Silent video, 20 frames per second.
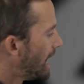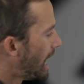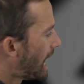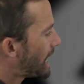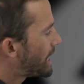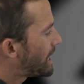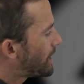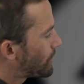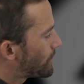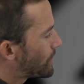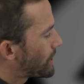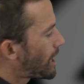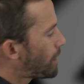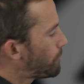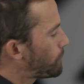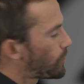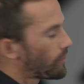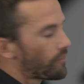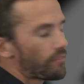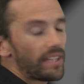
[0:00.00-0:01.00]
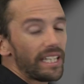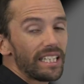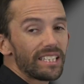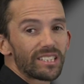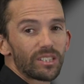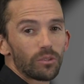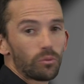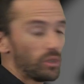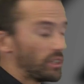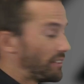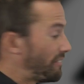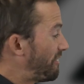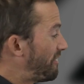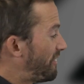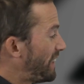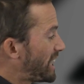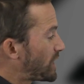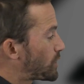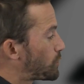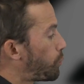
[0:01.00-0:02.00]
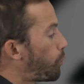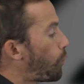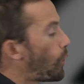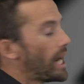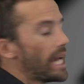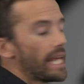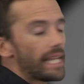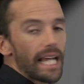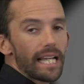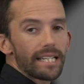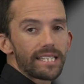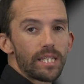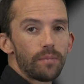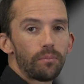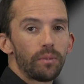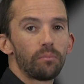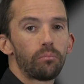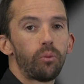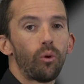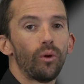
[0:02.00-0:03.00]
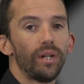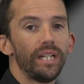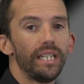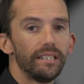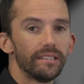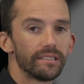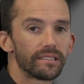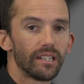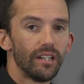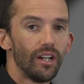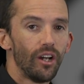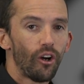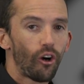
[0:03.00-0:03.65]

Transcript: And there are a number of things that will affect where that tipping point is.